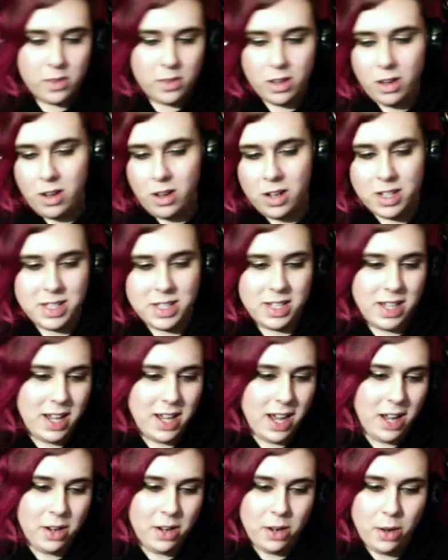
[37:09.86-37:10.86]
honestly
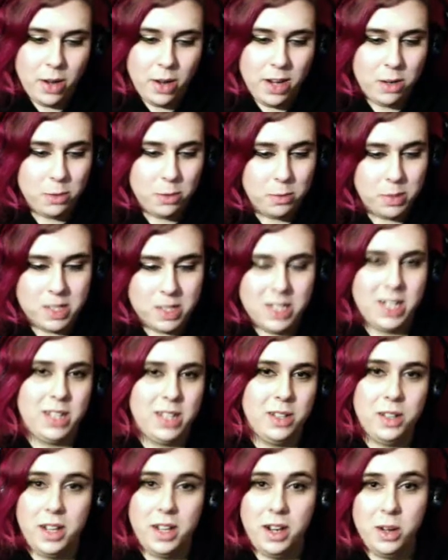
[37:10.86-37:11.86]
i don't know i don't
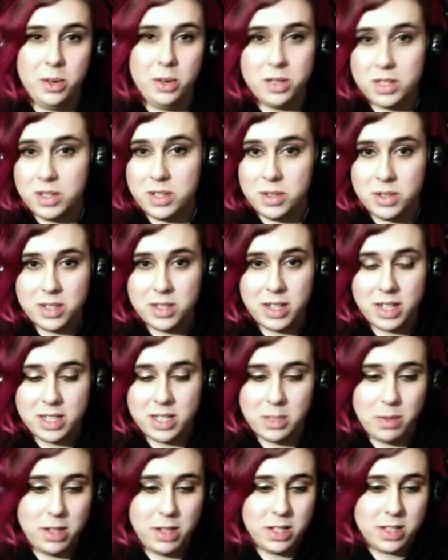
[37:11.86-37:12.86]
particularly notice those
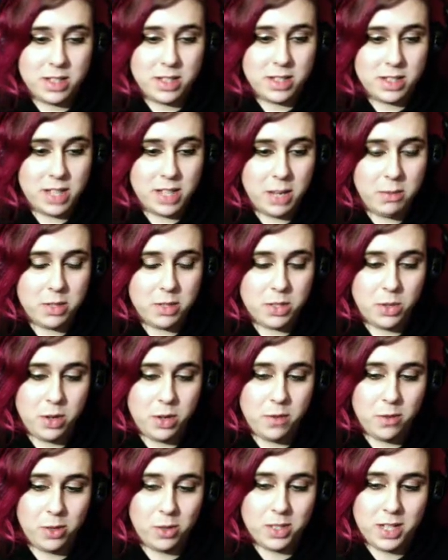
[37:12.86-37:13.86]
things i mean this this game is
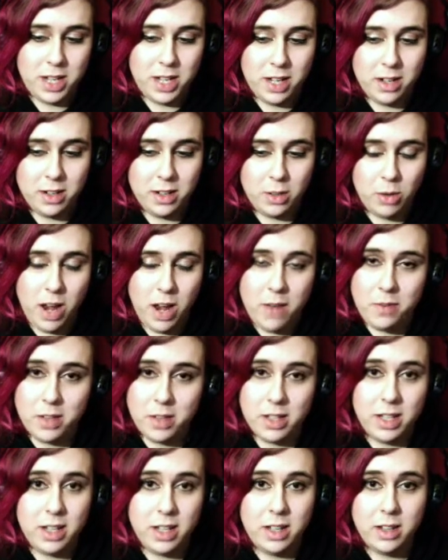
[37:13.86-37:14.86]
2014
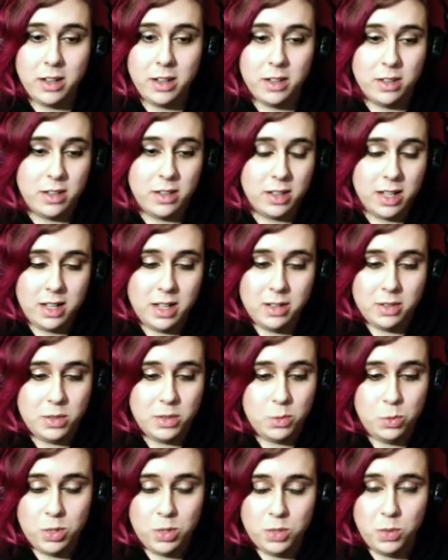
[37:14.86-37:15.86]
graphically that
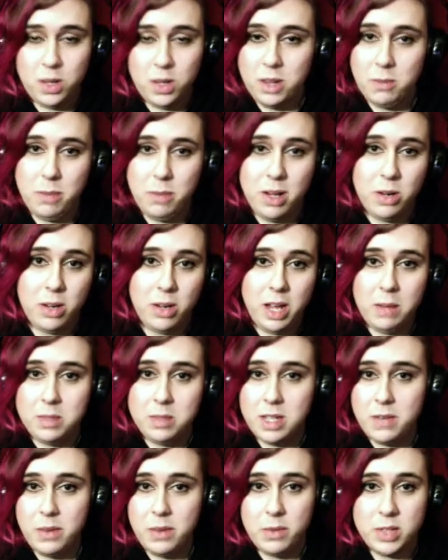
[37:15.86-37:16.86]
was one of the better
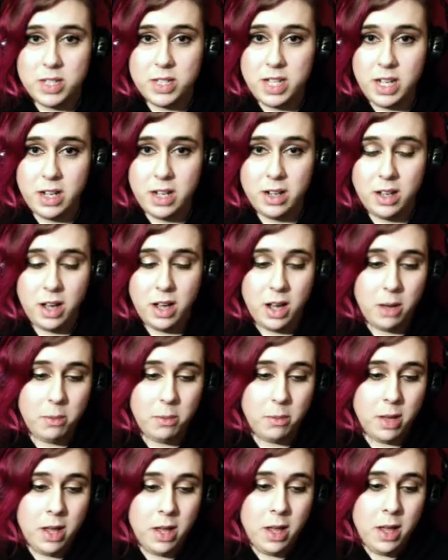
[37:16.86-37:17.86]
games i've ever seen
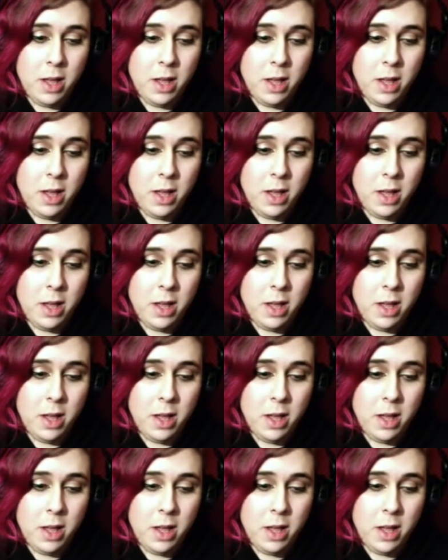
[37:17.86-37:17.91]
um,